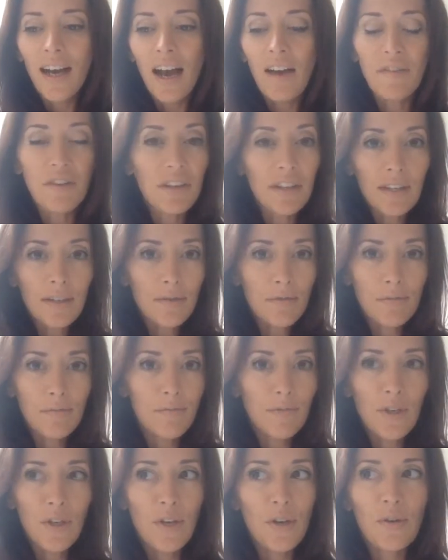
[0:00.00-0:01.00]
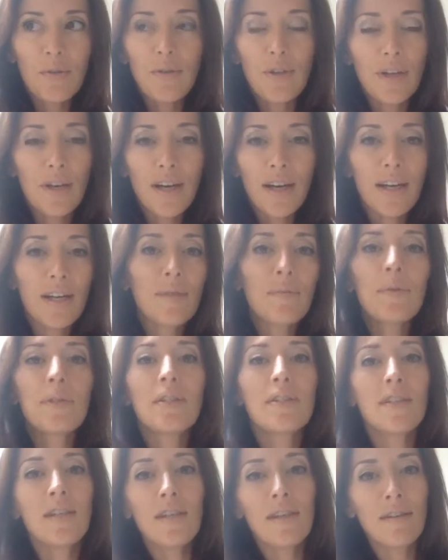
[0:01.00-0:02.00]
Everything, that I had been
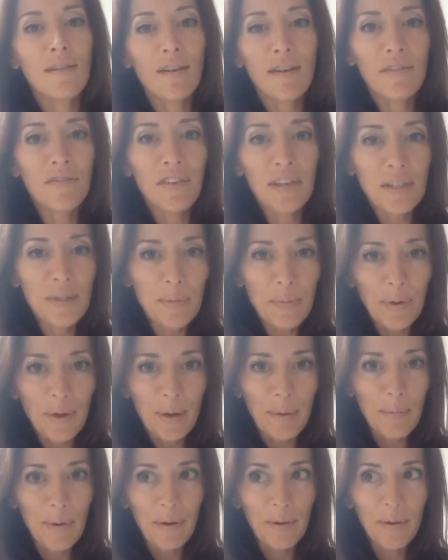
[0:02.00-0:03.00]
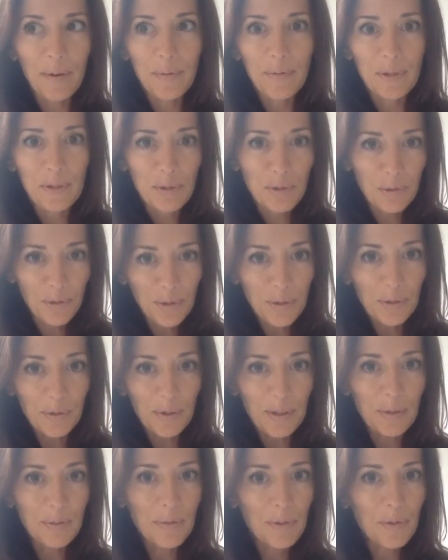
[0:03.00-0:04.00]
seeing on Facebook about it was true.
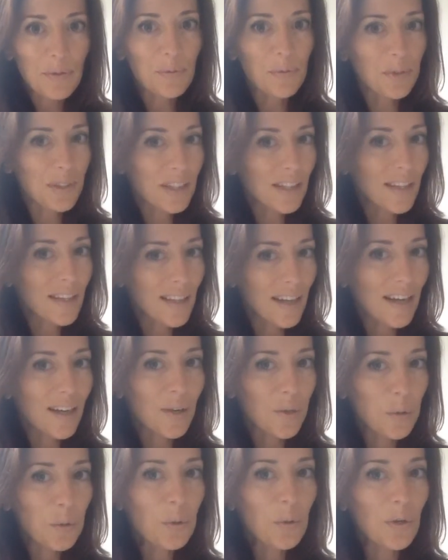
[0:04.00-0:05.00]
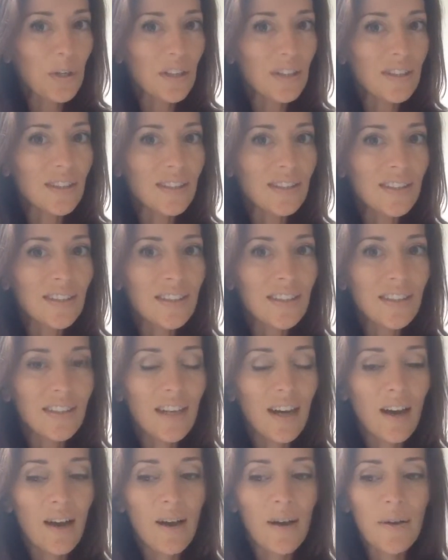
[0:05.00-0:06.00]
It was really that cool.
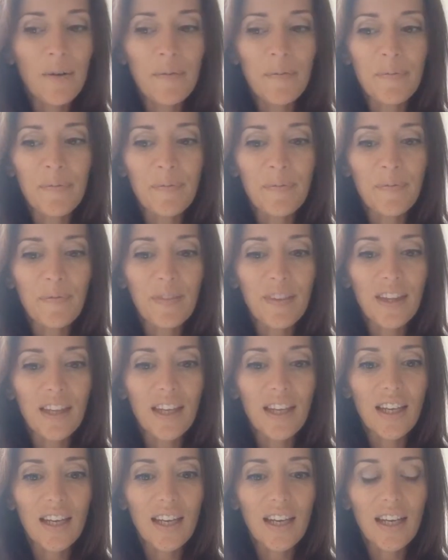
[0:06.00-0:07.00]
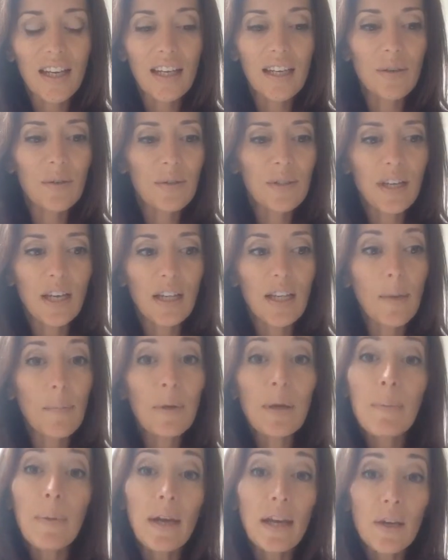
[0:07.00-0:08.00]
And I was like, let
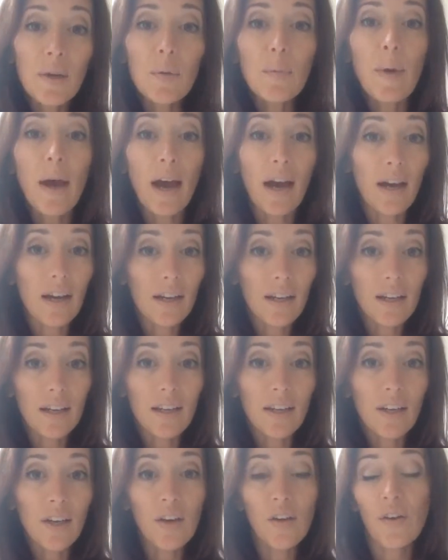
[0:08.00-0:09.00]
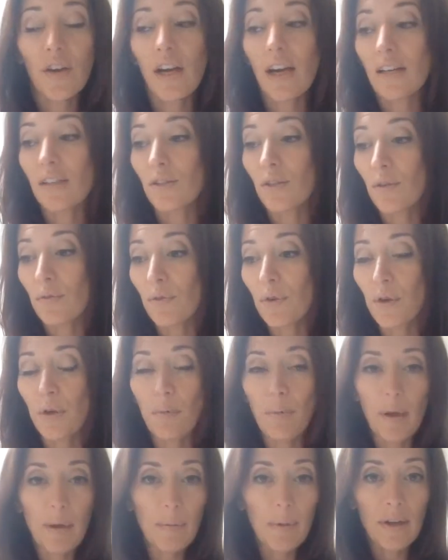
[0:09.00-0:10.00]
me pay you back. I asked her for
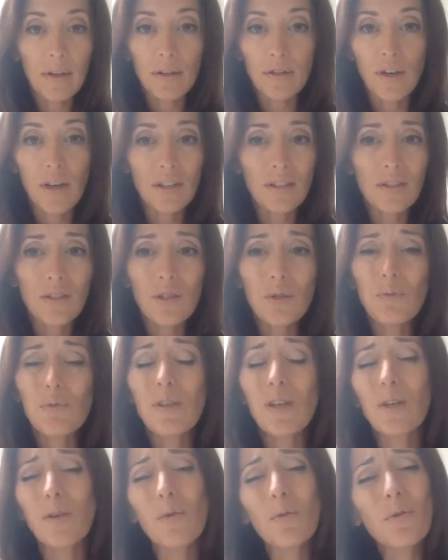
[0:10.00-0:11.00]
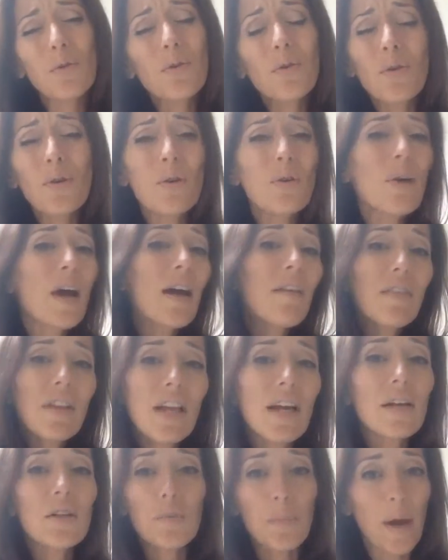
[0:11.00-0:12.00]
her PayPal address and she was like, no, have a
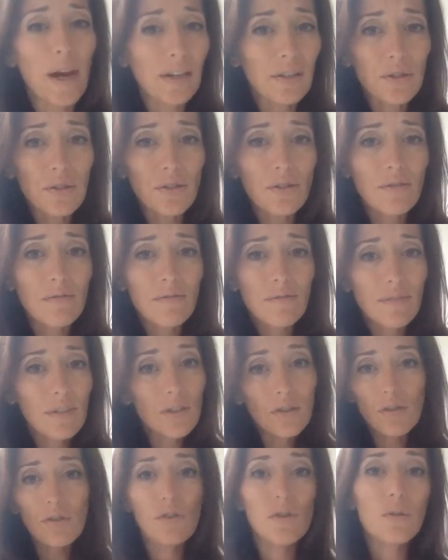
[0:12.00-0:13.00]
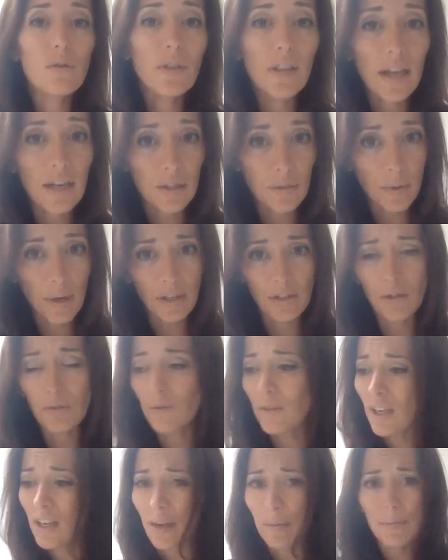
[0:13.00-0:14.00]
lash bash. Let's just do a lash bash. I
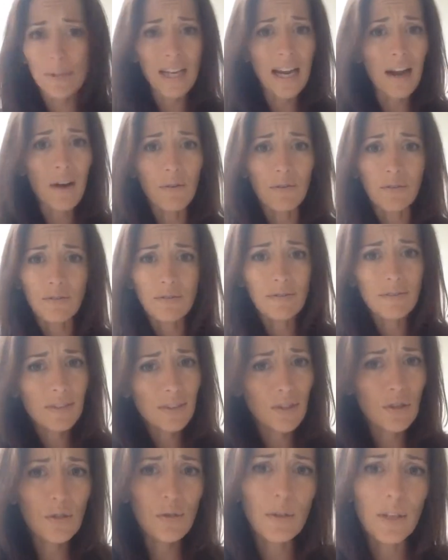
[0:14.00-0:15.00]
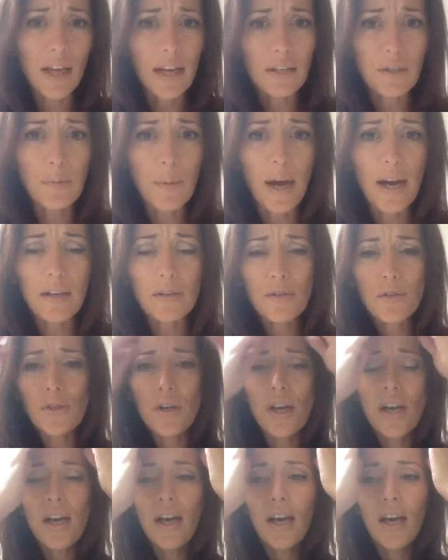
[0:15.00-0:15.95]
was like, I'm down. Let's do a lash bash.